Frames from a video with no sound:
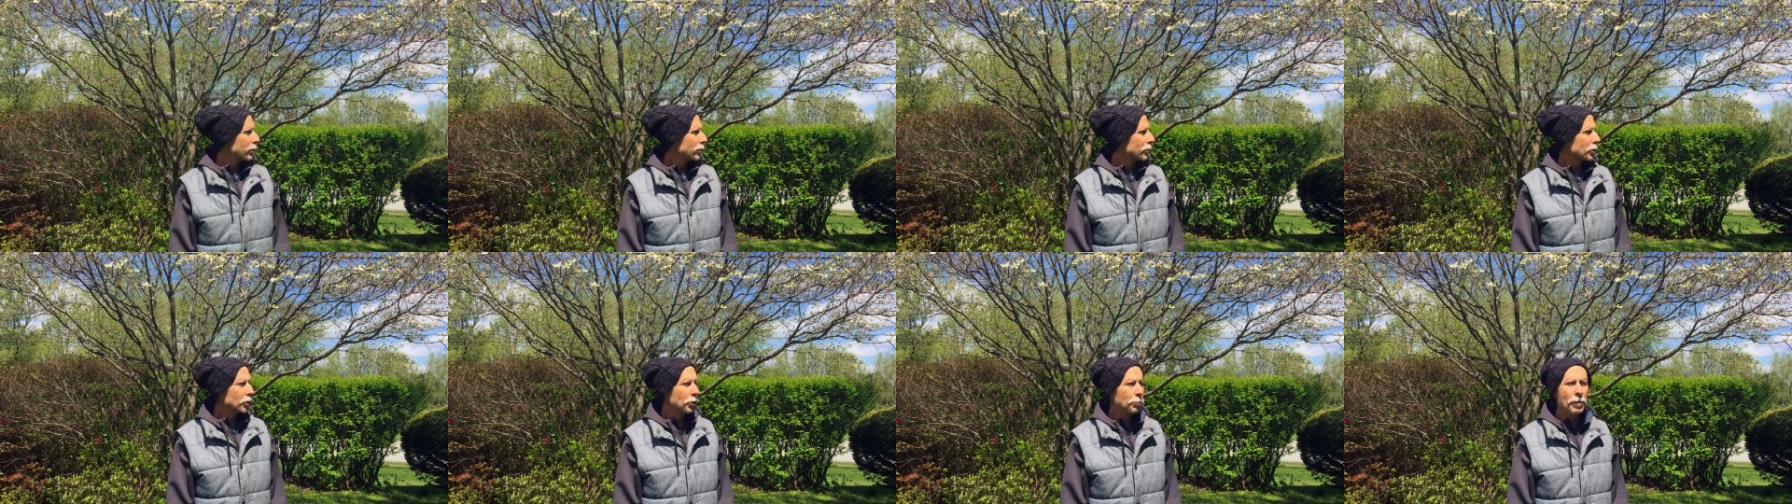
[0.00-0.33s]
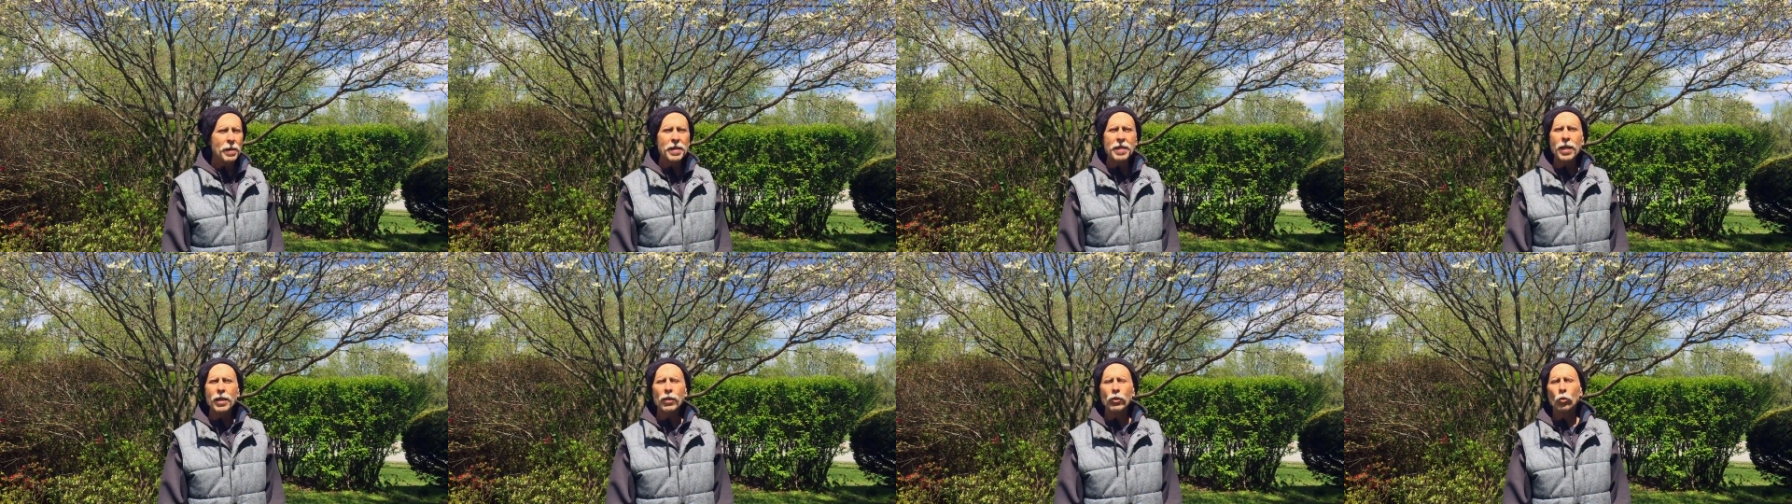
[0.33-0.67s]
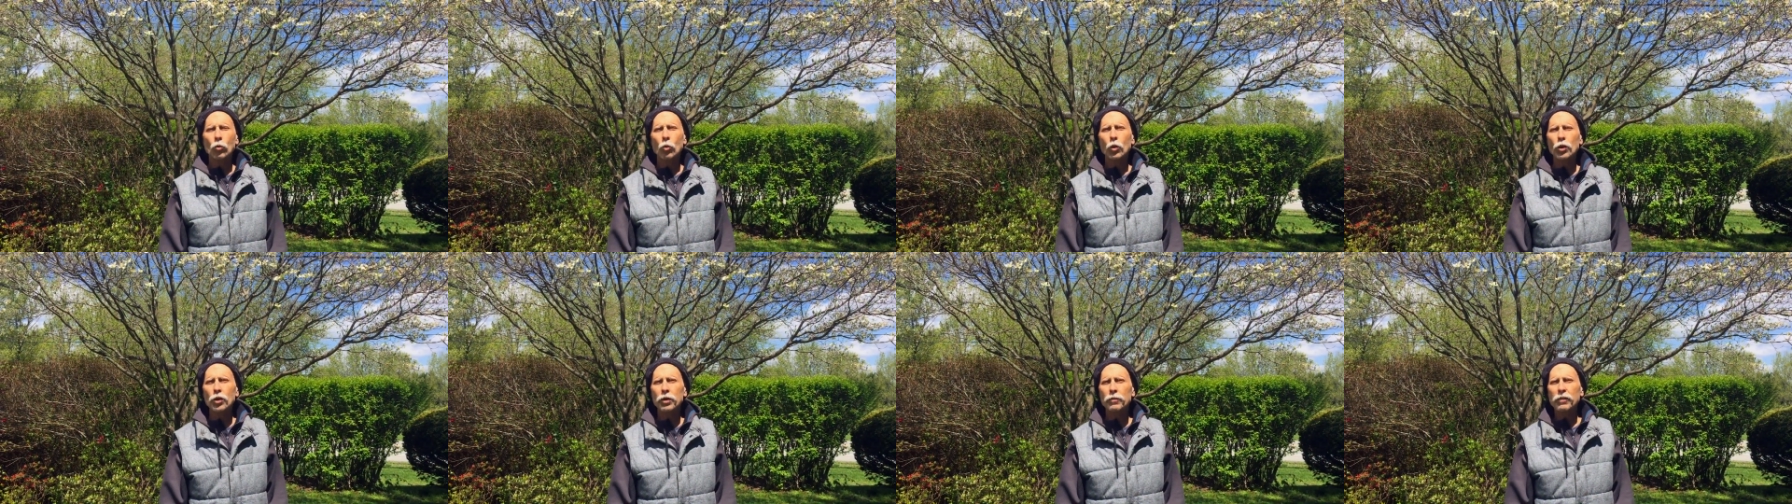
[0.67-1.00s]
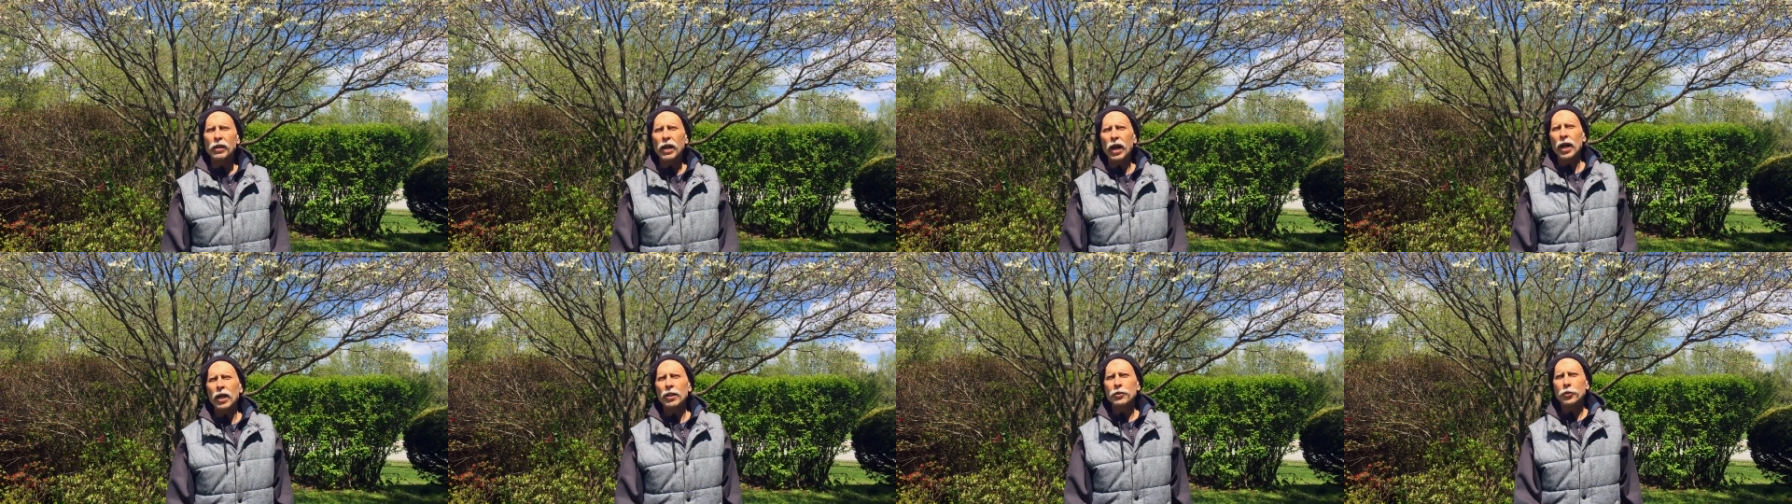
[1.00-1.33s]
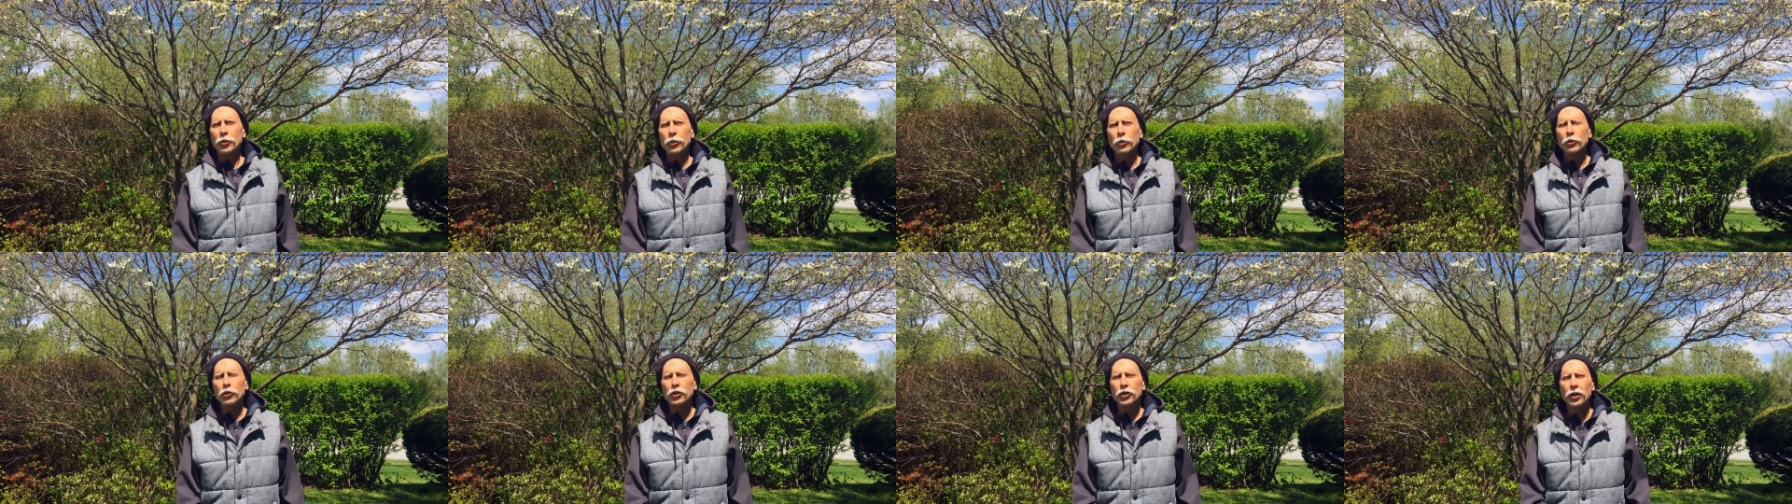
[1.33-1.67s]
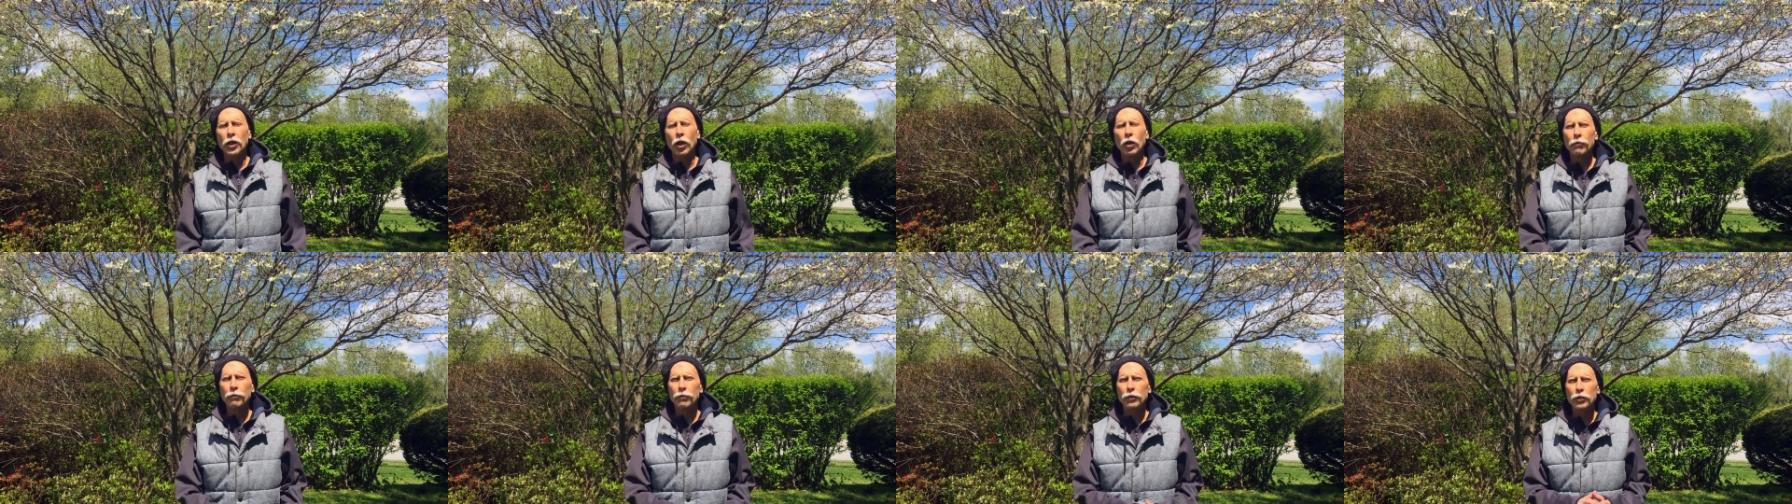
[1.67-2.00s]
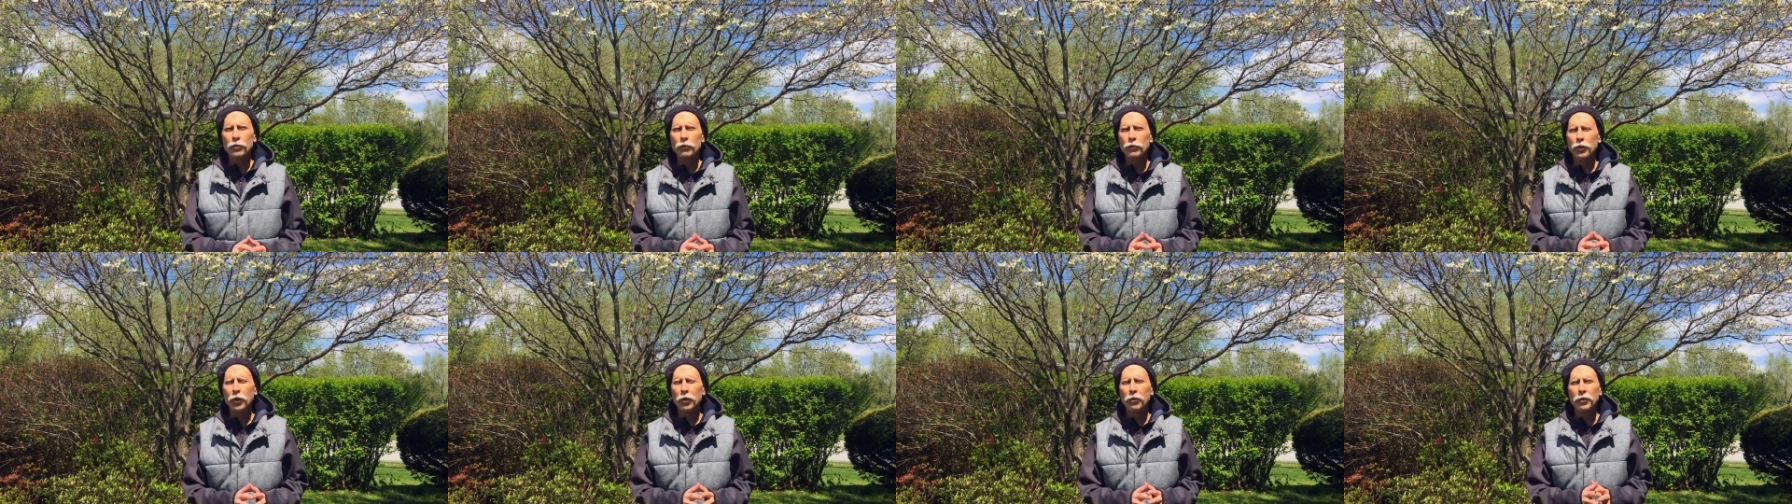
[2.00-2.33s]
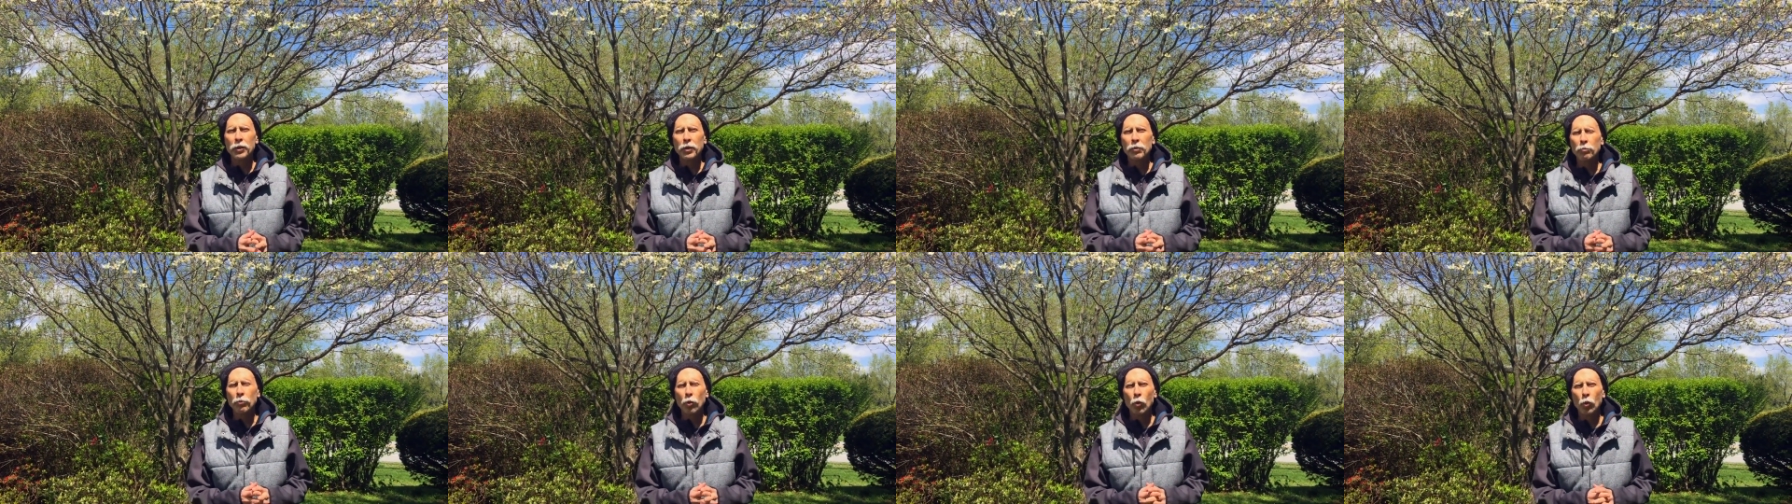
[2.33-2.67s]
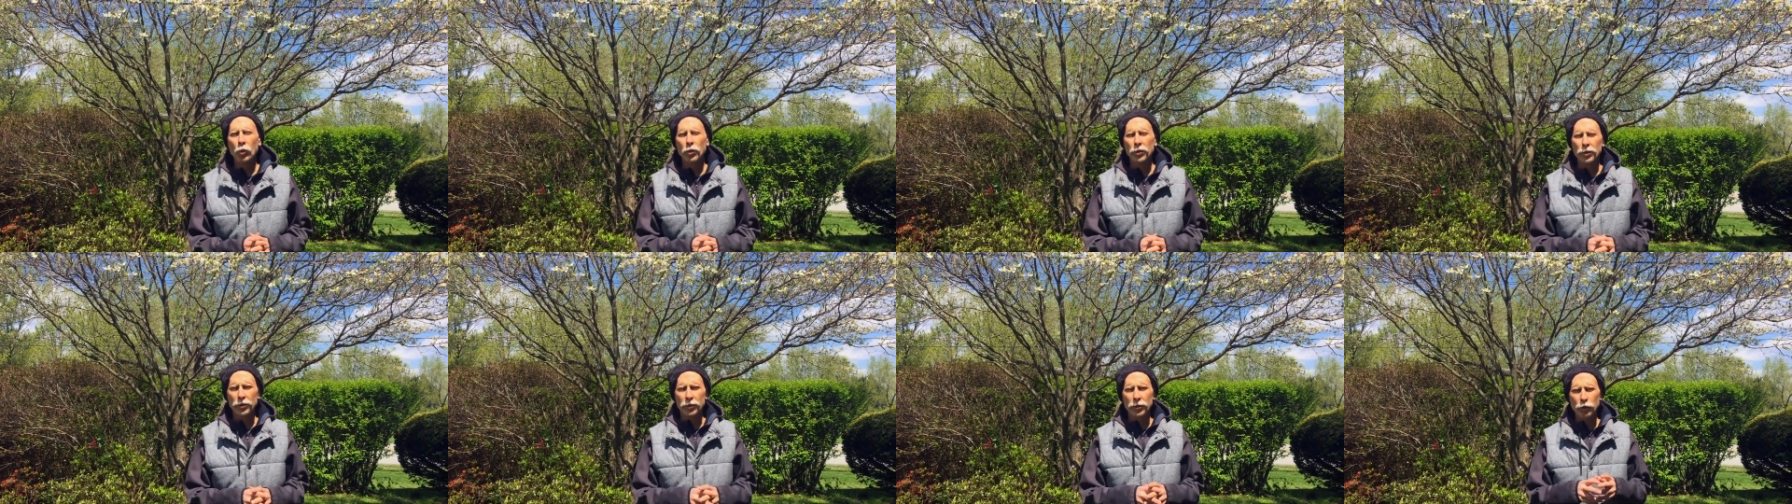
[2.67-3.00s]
Speaking the word of God to yourself is very important.